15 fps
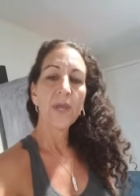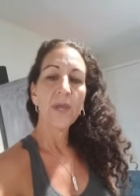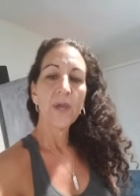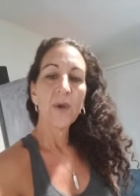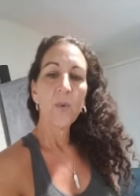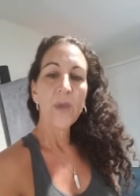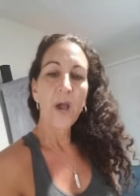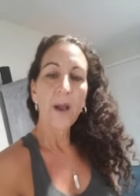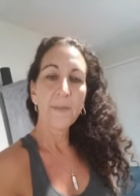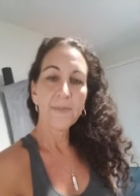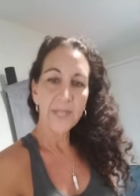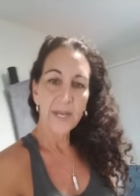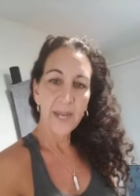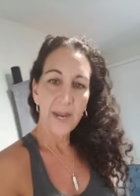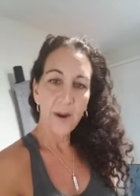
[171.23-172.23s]
we
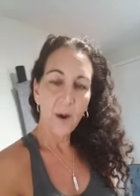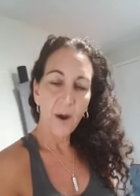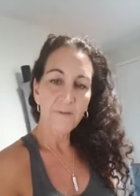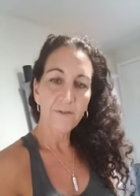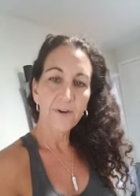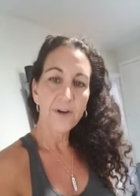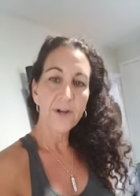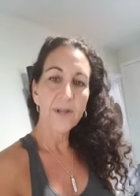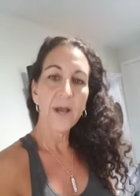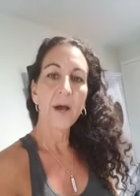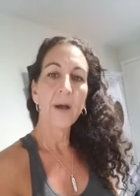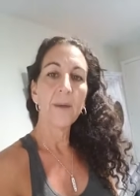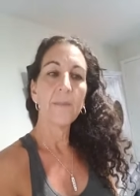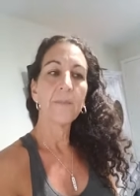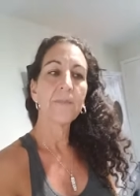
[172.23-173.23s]
opted and offered
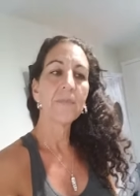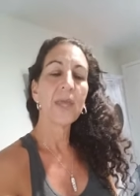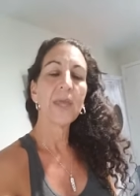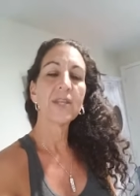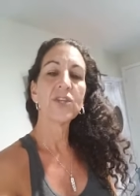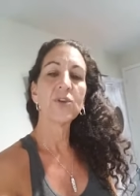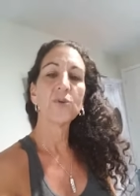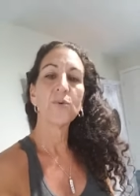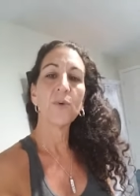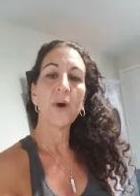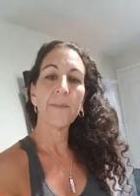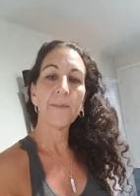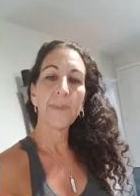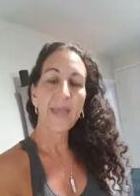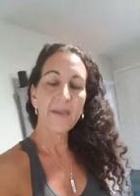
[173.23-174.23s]
um, to
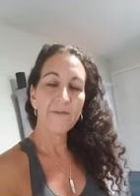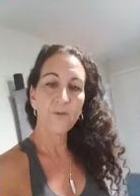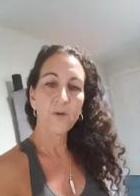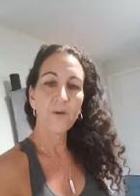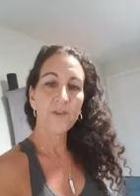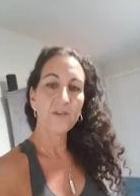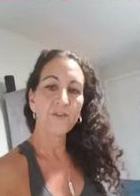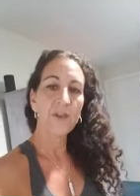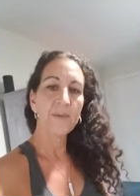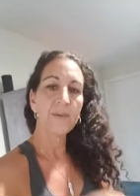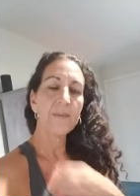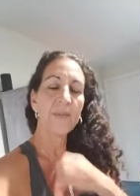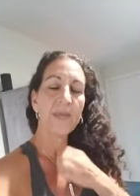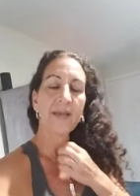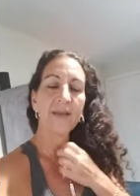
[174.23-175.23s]
pay for the
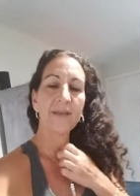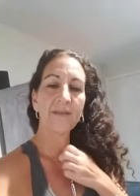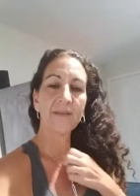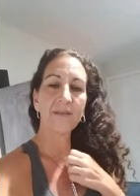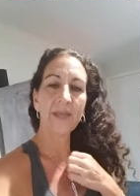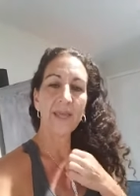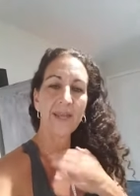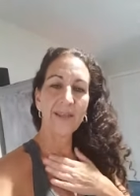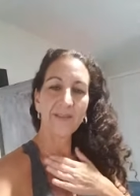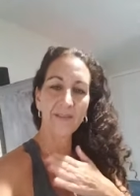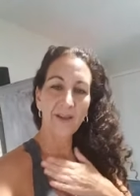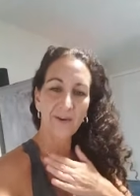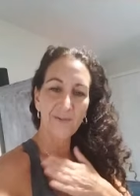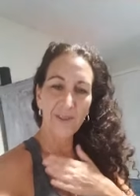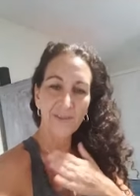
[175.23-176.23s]
treatment because it is
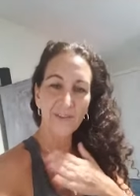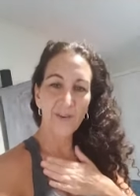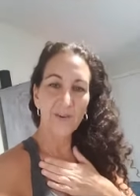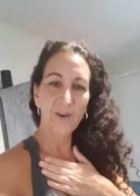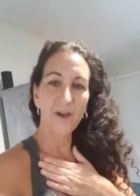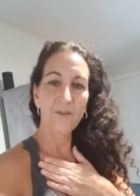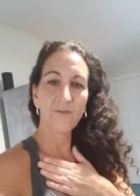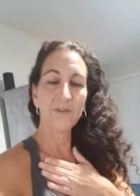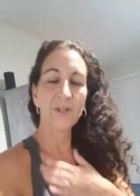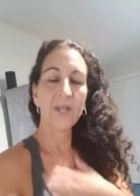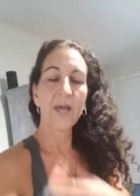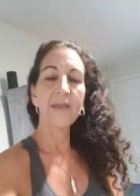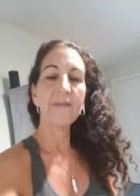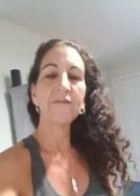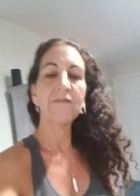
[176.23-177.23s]
our rescue dog for
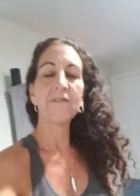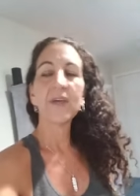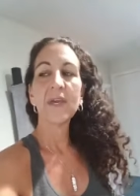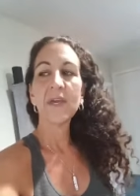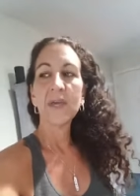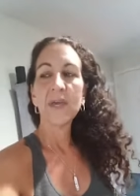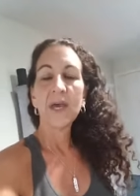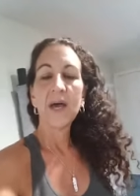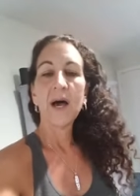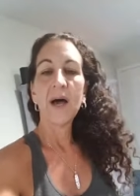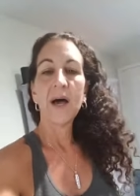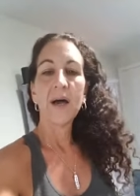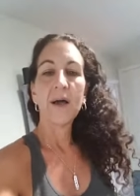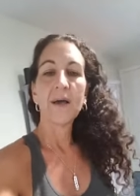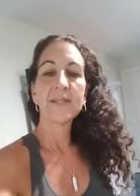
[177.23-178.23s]
life.
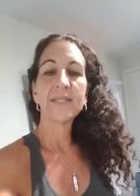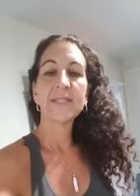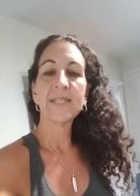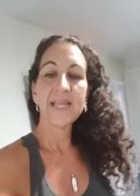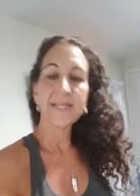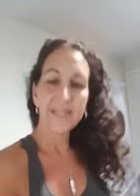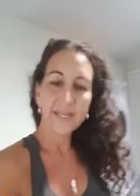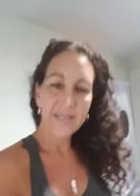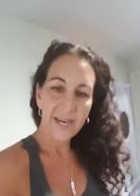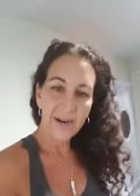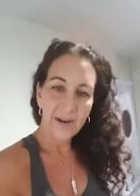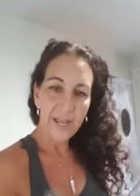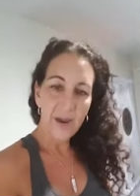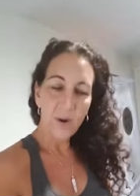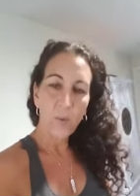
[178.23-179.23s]
Uh, Stacy
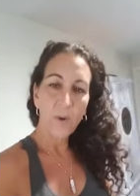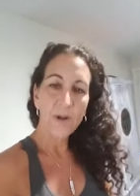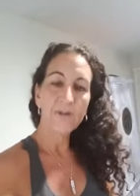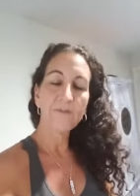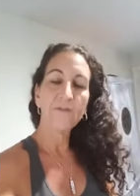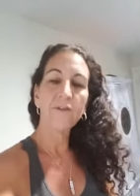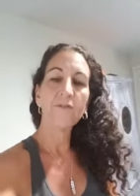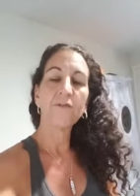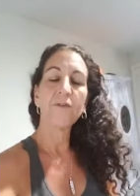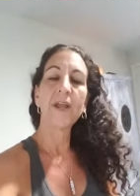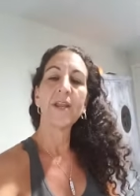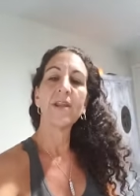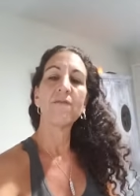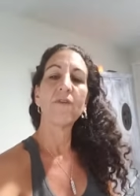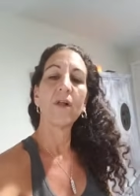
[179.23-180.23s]
Tierney, our wonderful friend
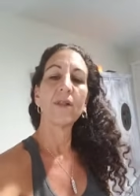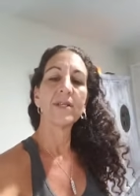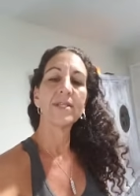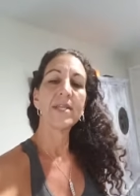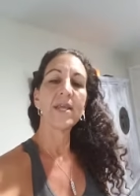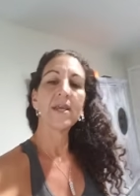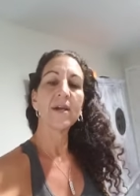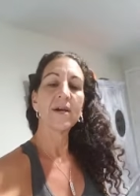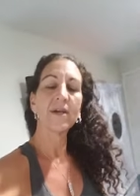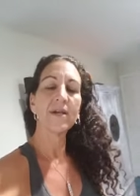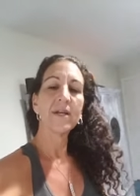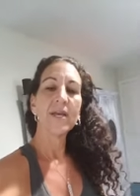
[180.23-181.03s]
and volunteer,